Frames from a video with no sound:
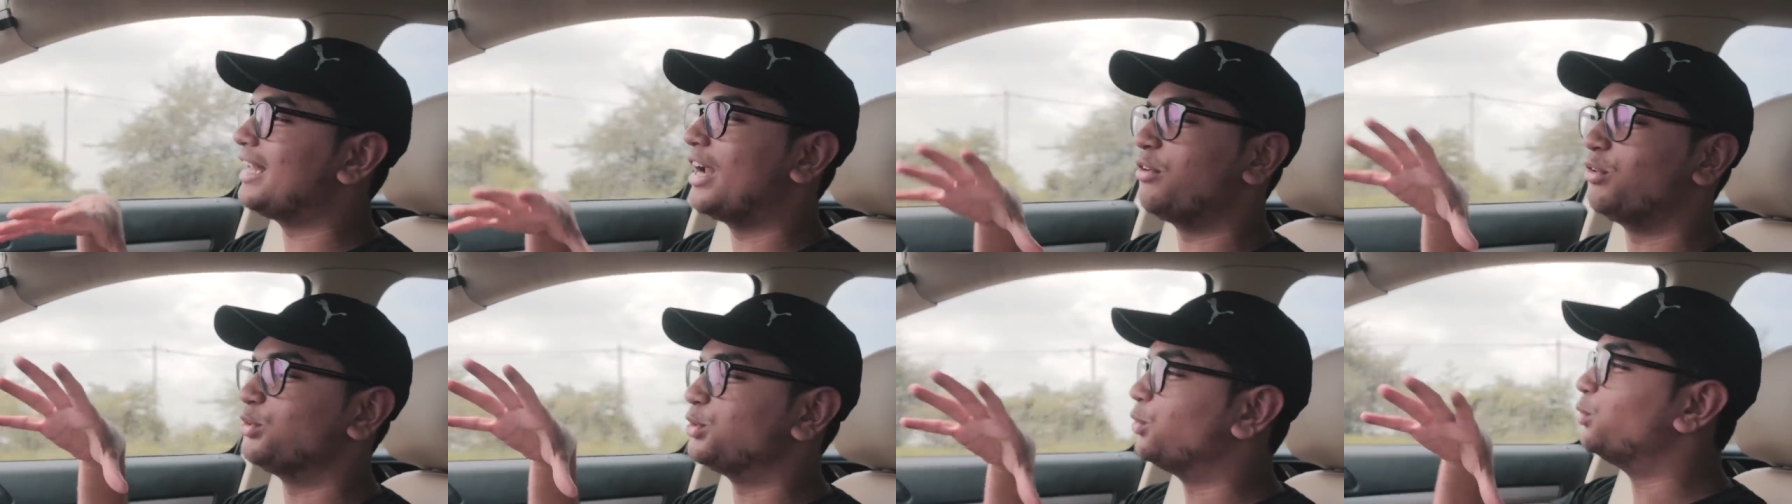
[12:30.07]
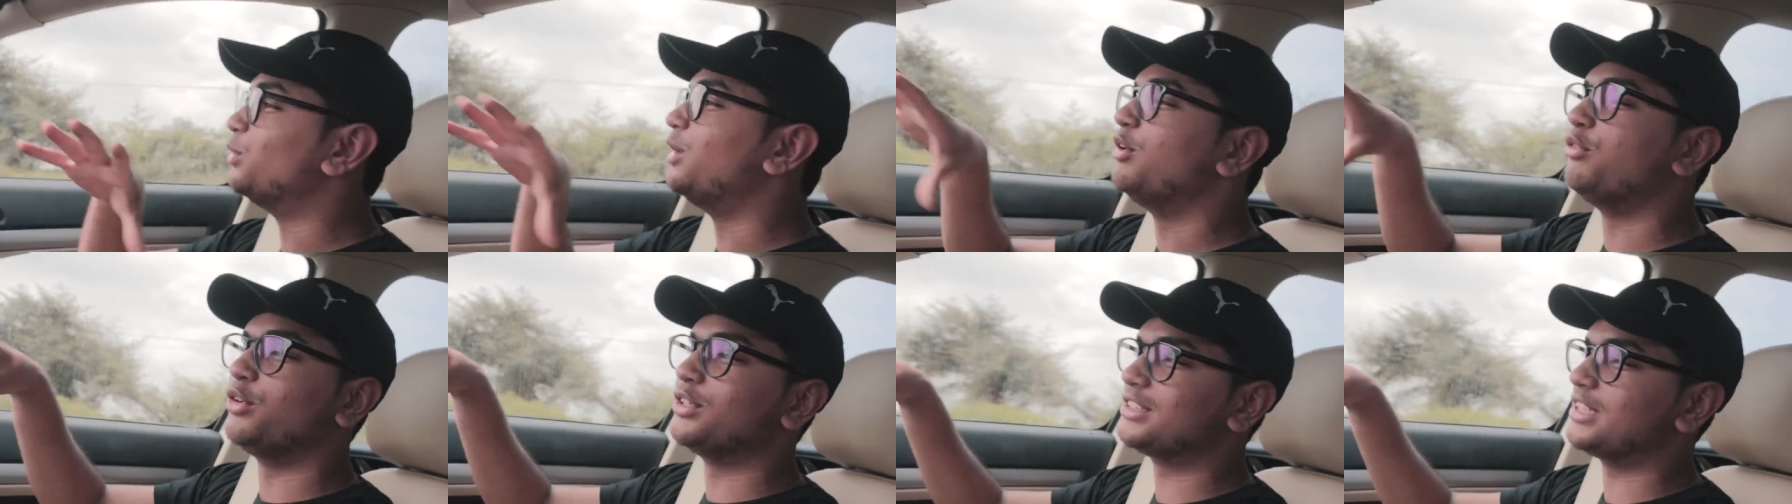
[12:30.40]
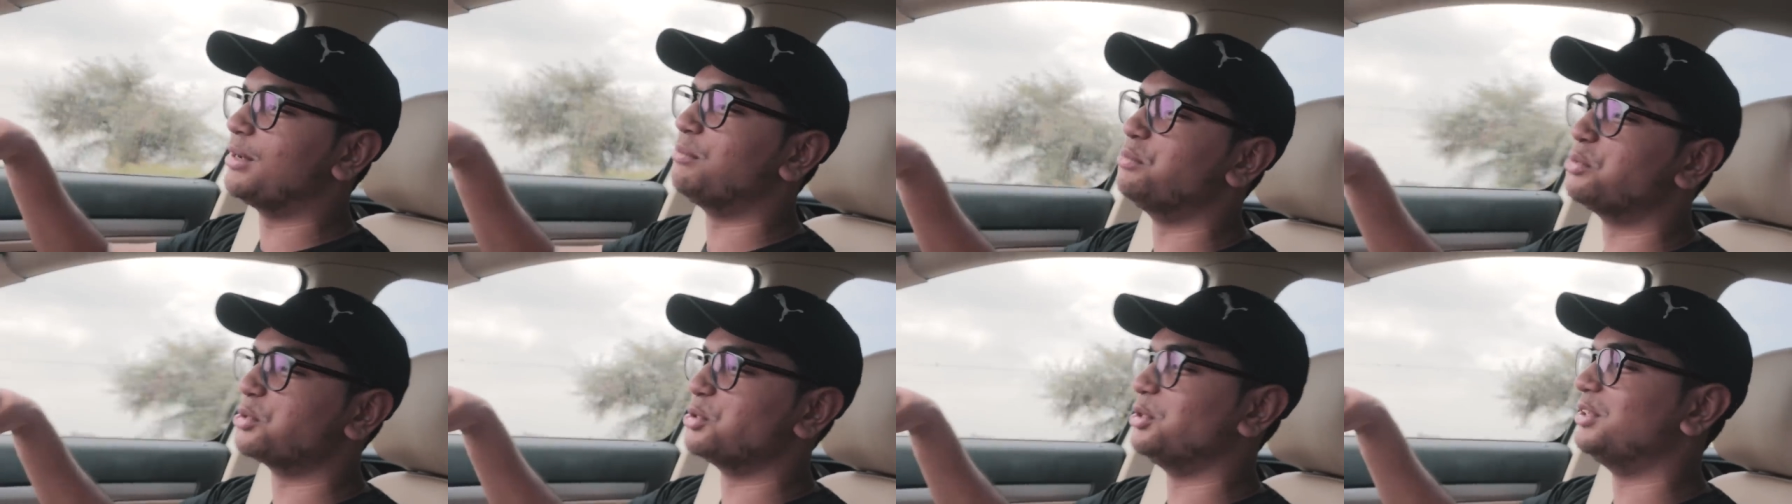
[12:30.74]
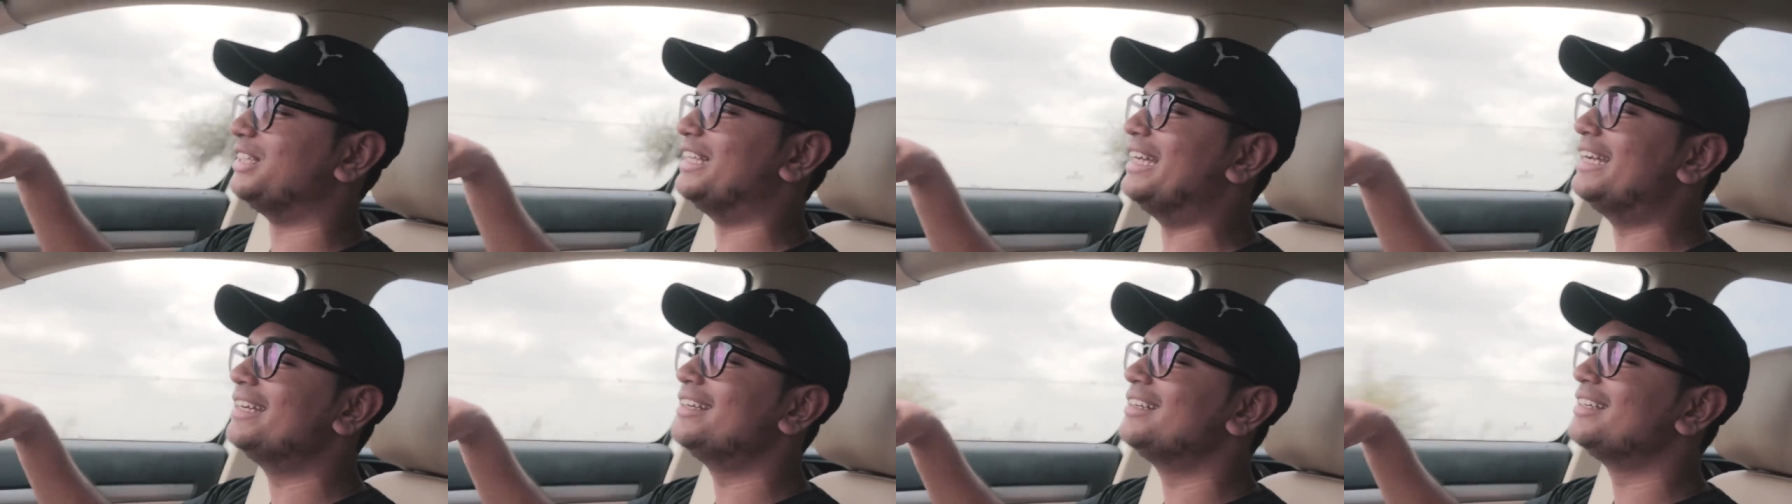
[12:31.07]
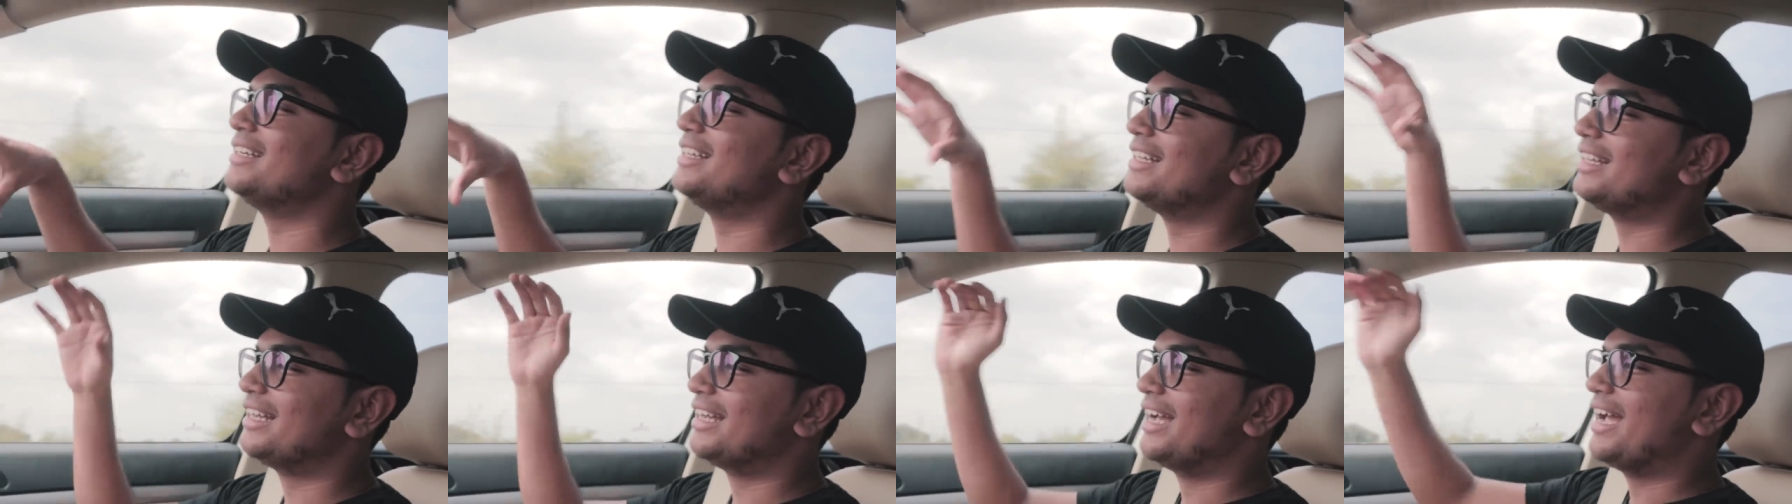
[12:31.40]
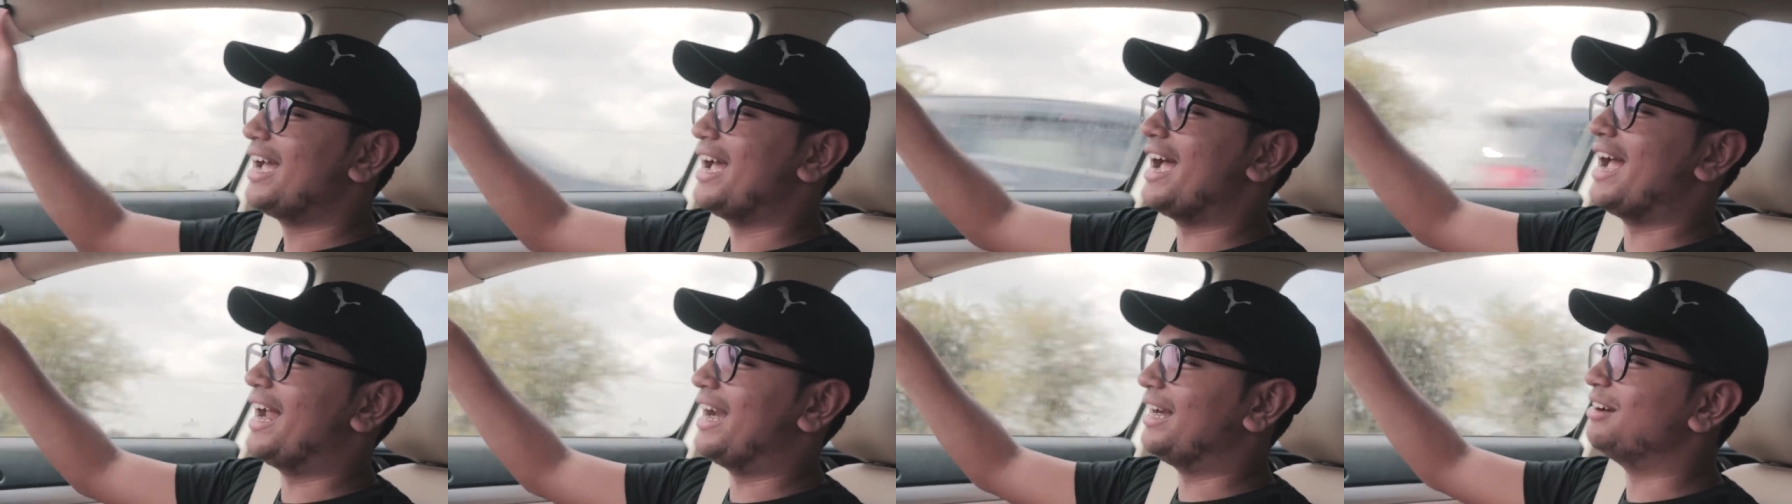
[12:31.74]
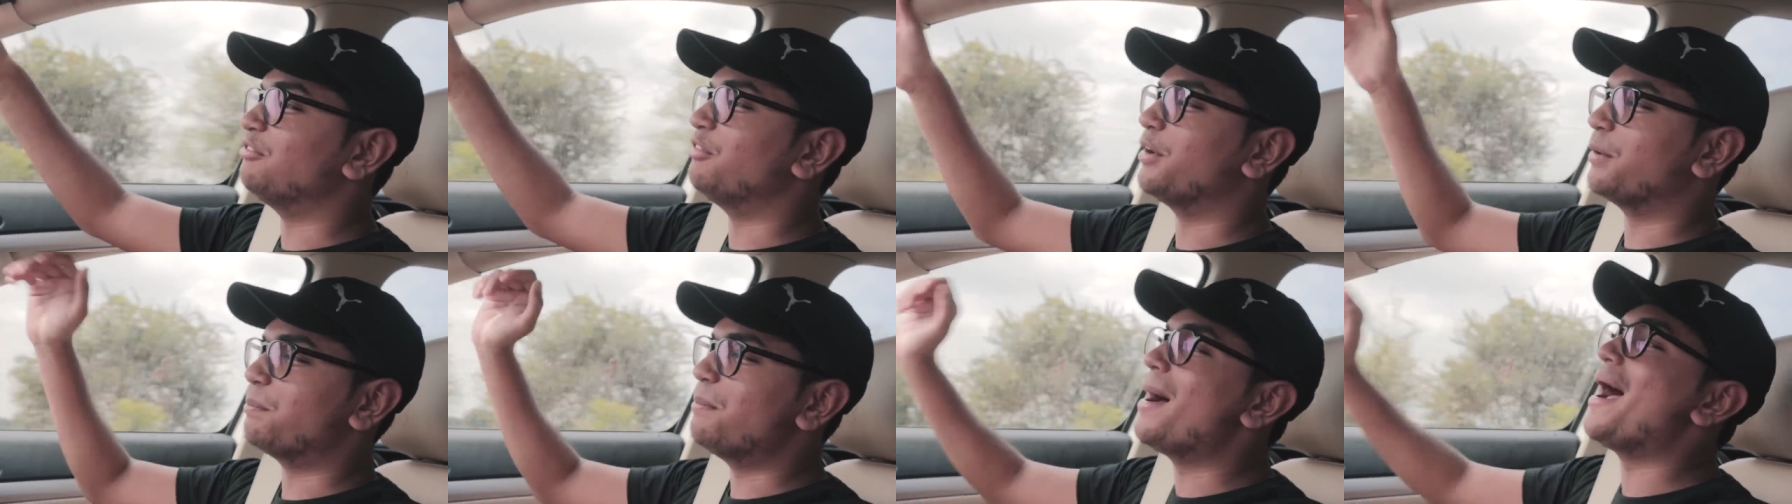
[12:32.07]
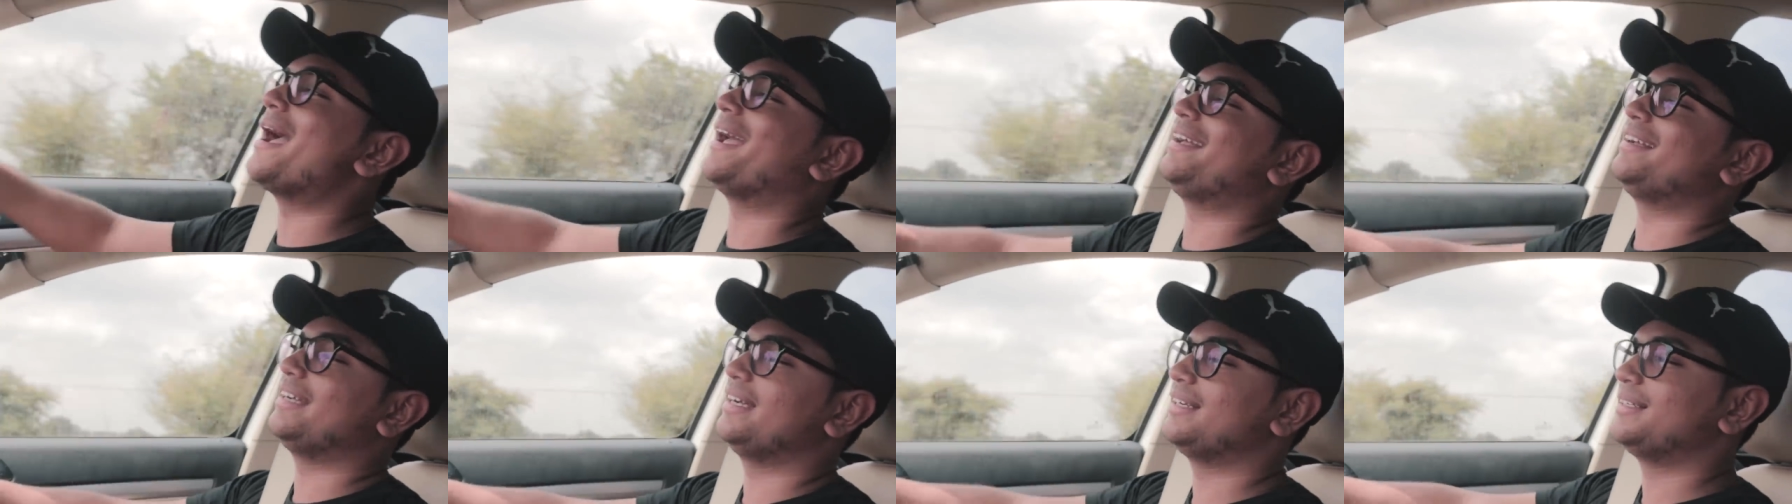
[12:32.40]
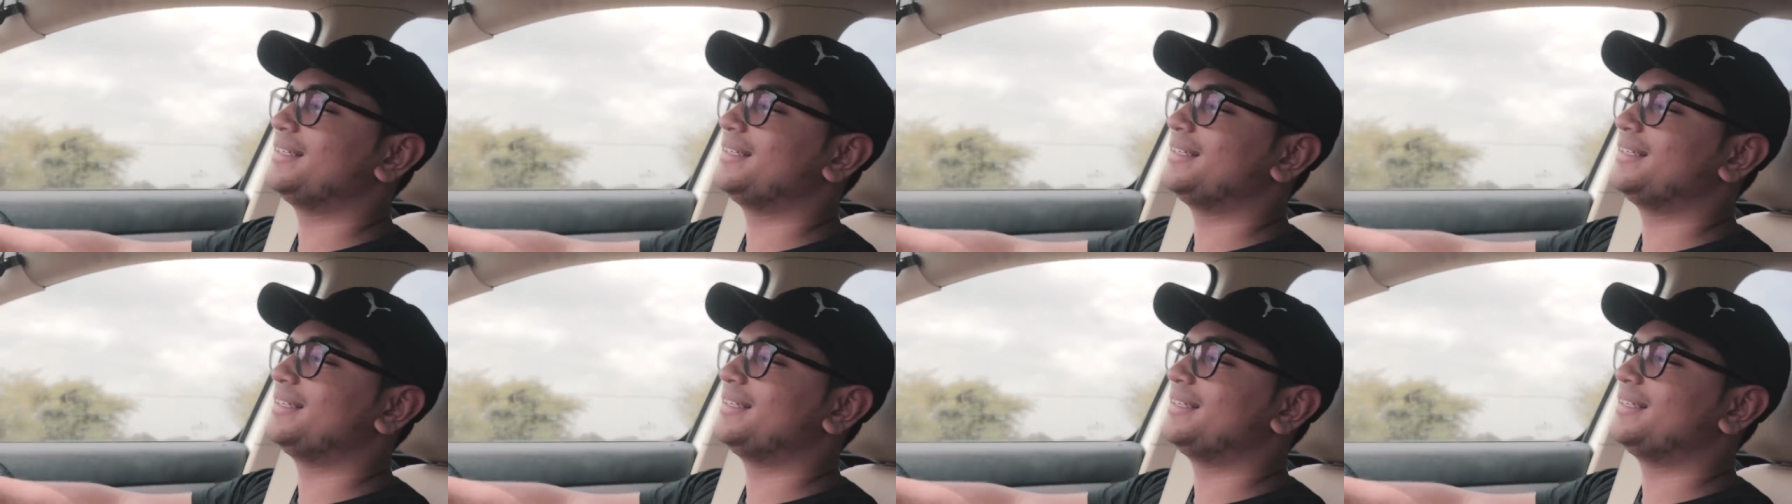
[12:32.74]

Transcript: that was only for Samruddhi, and we're back.